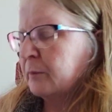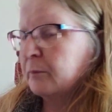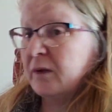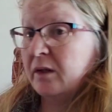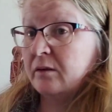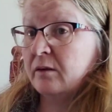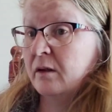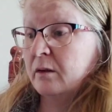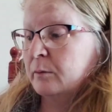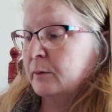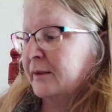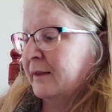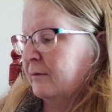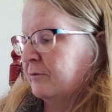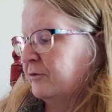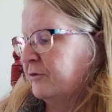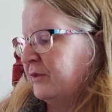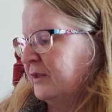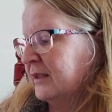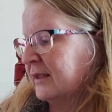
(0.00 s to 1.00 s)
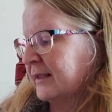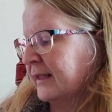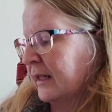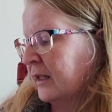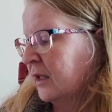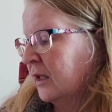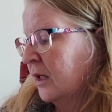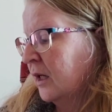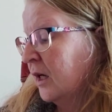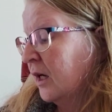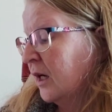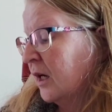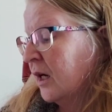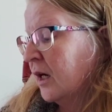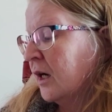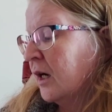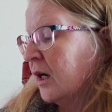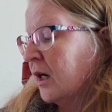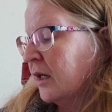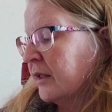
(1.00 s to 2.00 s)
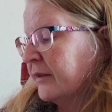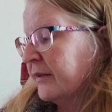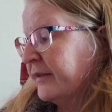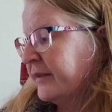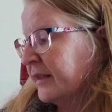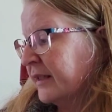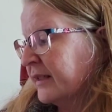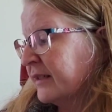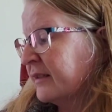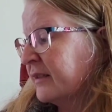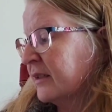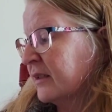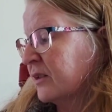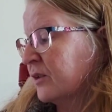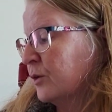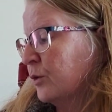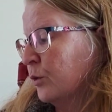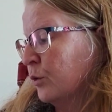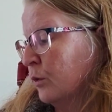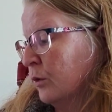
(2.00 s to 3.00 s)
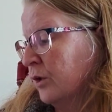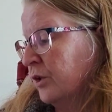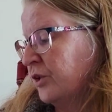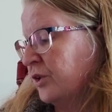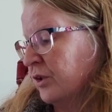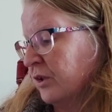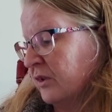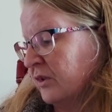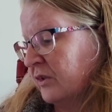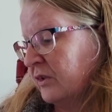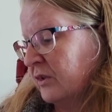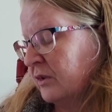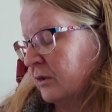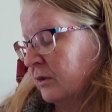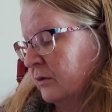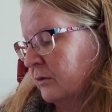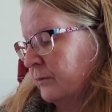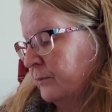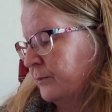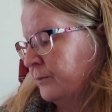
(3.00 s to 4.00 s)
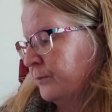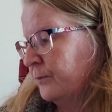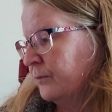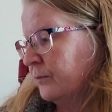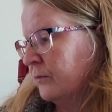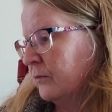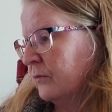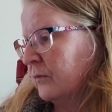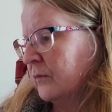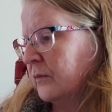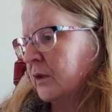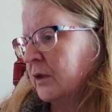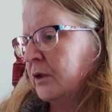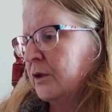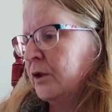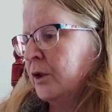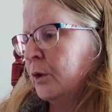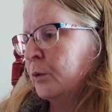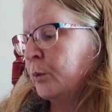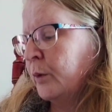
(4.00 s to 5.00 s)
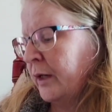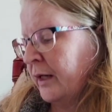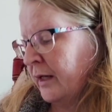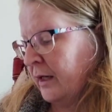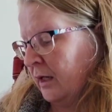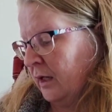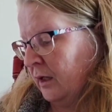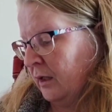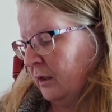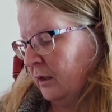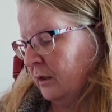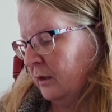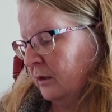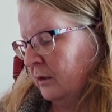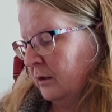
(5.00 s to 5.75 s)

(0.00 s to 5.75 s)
My dog will have a field day. This is gorgeous. No way.